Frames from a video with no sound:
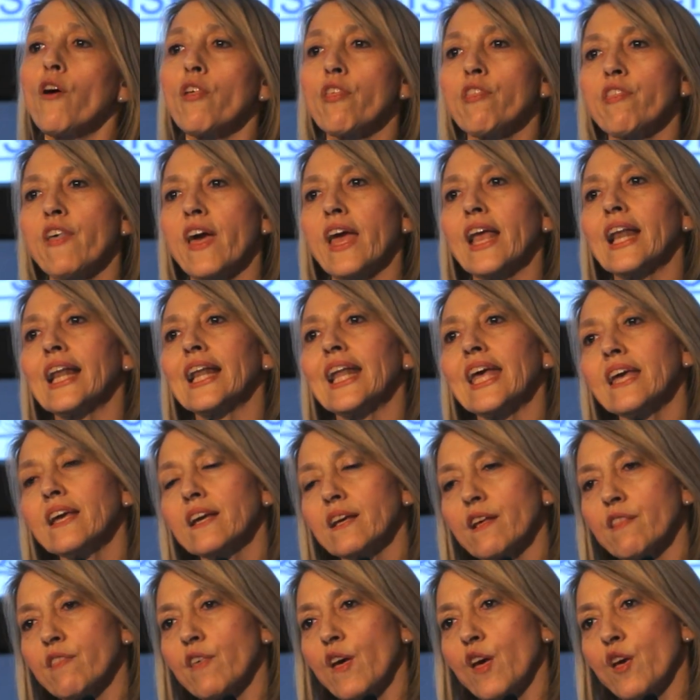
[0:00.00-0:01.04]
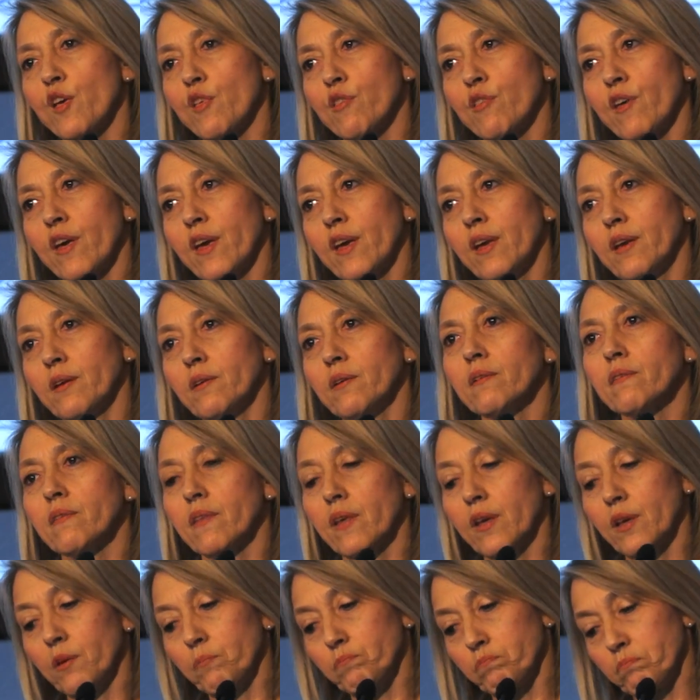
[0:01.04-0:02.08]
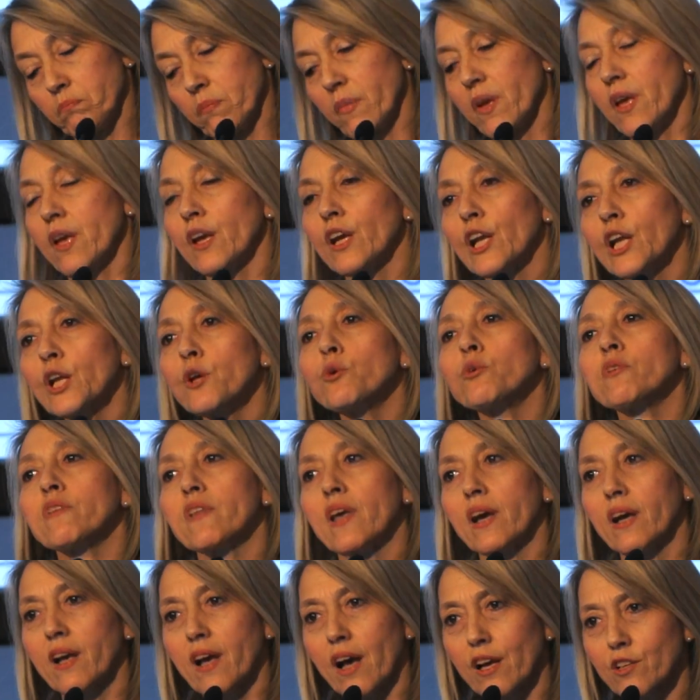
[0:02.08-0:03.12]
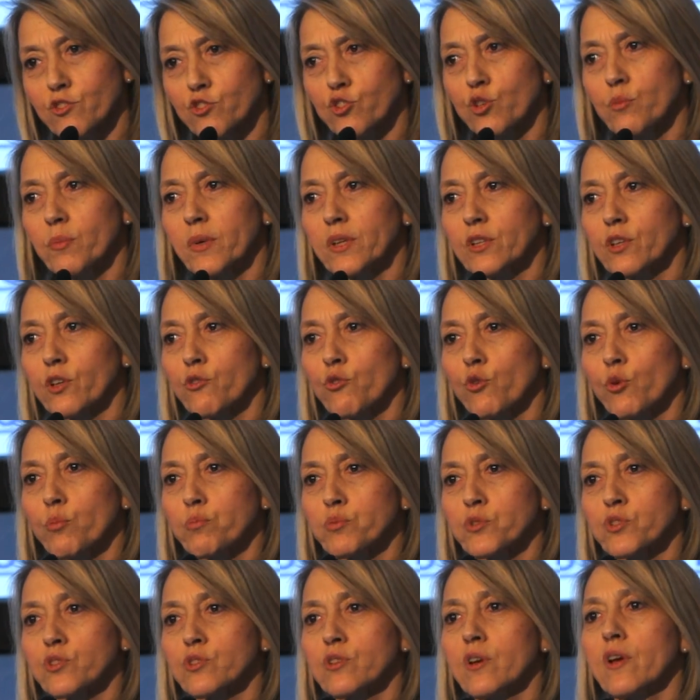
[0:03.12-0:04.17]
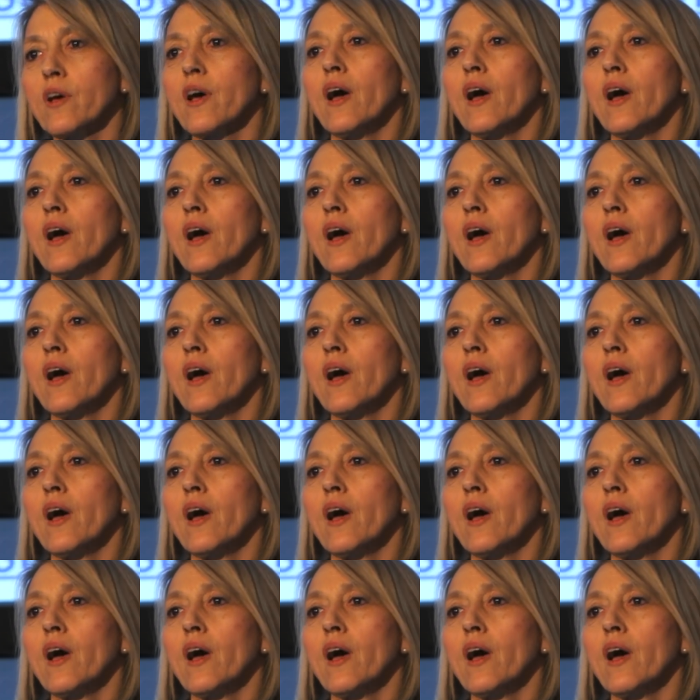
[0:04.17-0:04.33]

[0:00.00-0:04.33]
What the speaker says: They include their customer groups